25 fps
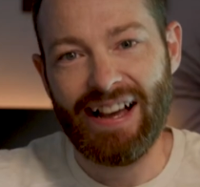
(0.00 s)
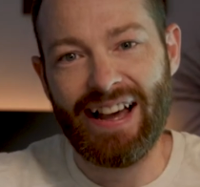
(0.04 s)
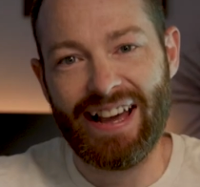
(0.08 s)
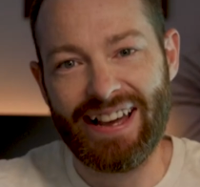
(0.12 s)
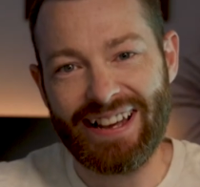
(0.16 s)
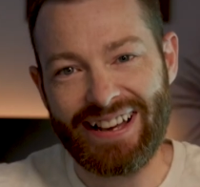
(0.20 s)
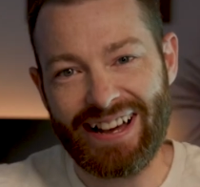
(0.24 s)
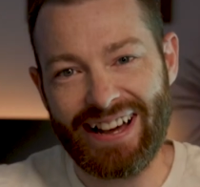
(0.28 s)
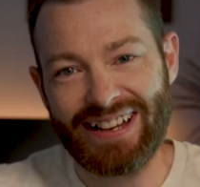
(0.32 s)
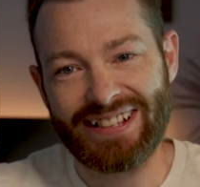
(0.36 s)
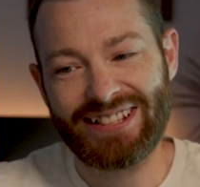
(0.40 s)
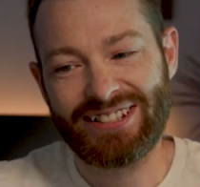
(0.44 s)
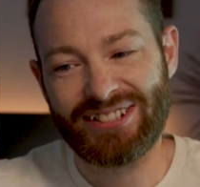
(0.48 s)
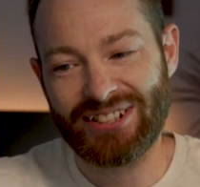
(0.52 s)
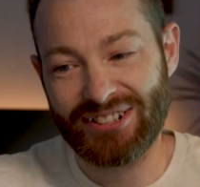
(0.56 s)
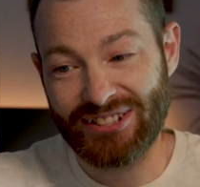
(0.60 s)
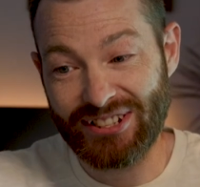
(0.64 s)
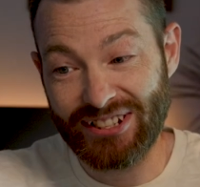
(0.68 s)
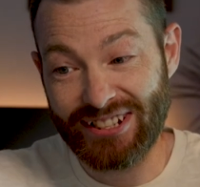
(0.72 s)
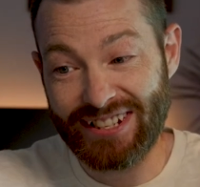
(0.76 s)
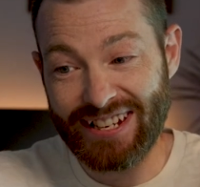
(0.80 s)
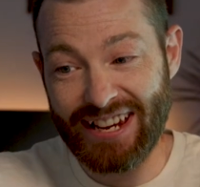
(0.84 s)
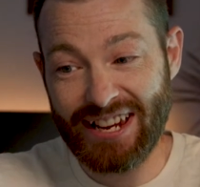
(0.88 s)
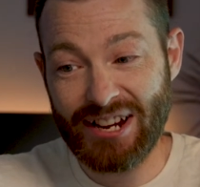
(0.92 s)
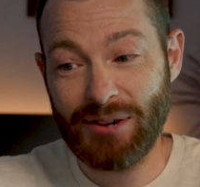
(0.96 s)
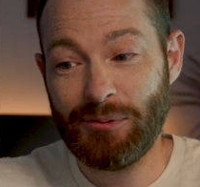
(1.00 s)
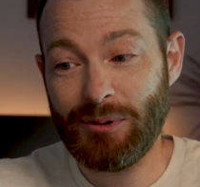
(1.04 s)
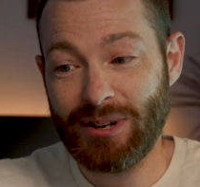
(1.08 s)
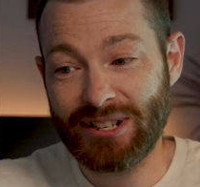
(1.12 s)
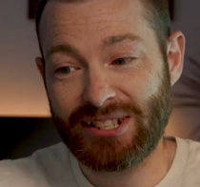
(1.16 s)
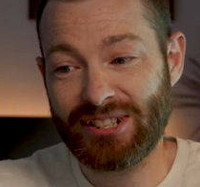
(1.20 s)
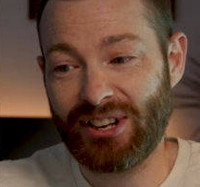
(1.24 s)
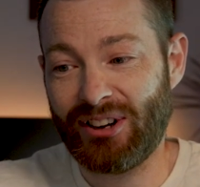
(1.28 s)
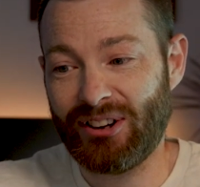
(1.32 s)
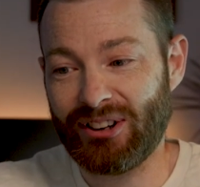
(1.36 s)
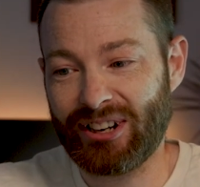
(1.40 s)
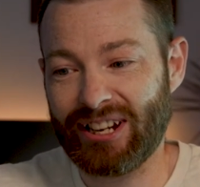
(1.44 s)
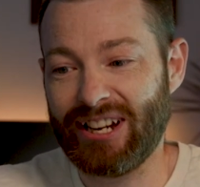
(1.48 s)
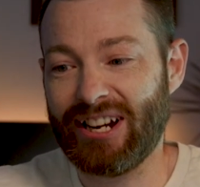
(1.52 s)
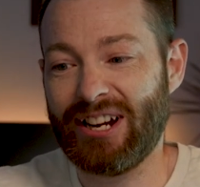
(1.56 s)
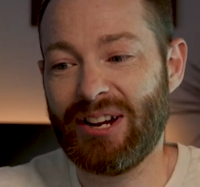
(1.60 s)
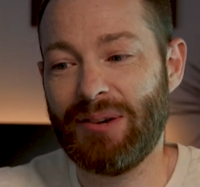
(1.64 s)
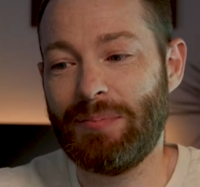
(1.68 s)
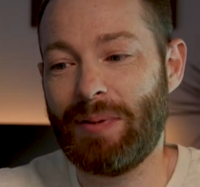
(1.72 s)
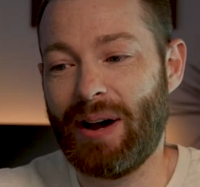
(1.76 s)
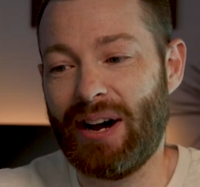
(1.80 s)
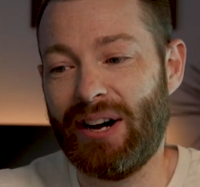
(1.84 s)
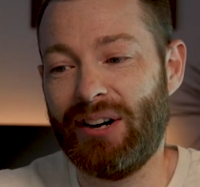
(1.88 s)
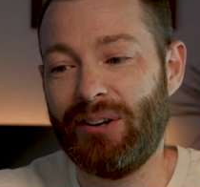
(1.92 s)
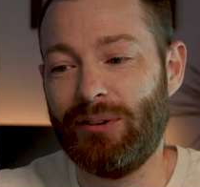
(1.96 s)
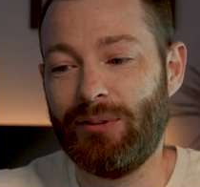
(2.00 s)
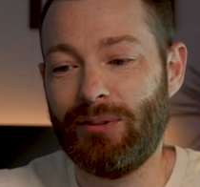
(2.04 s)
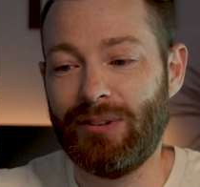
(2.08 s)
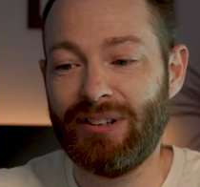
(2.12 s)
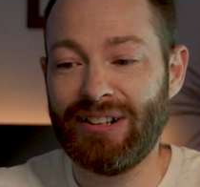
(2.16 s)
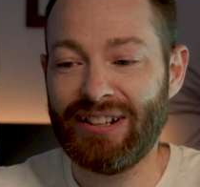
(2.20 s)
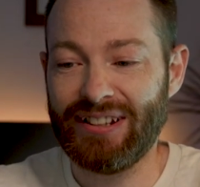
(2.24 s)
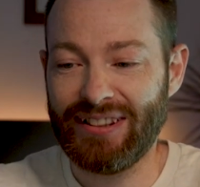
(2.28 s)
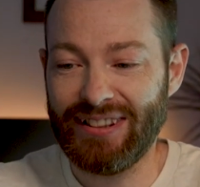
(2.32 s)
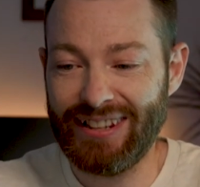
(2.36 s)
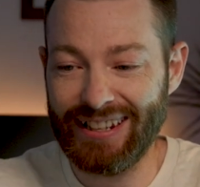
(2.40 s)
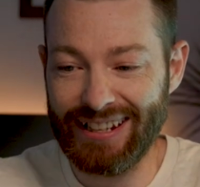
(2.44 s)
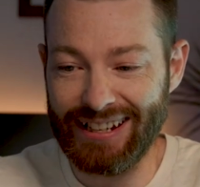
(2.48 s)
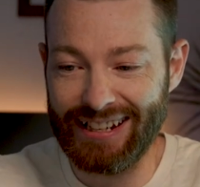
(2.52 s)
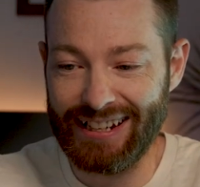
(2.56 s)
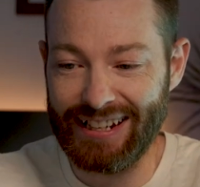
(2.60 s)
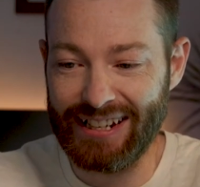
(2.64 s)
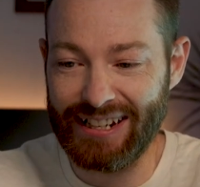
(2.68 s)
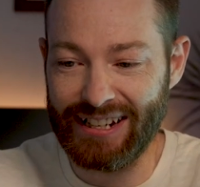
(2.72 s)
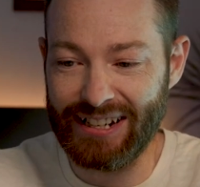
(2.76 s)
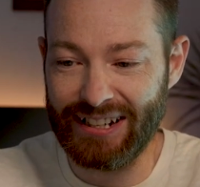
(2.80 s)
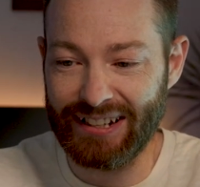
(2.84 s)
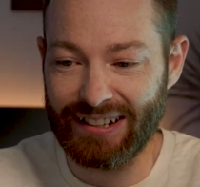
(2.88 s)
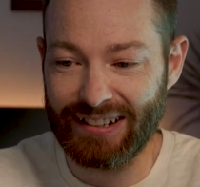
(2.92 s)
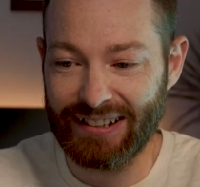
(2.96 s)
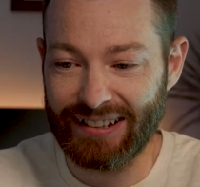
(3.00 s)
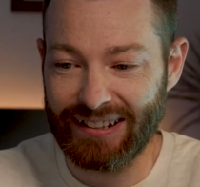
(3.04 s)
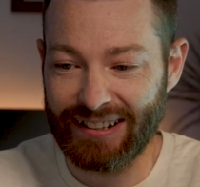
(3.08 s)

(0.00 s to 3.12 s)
Hey guys, so today we're talking about the